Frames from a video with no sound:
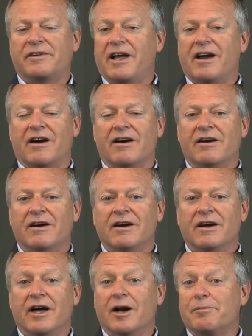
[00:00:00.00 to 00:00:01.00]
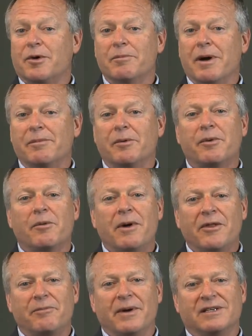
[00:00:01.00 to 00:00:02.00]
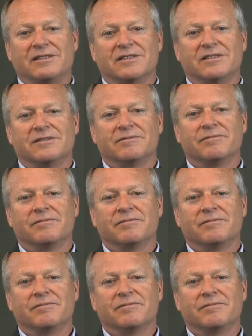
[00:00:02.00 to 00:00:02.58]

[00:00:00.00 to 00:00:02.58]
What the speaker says: care on a per member per month basis.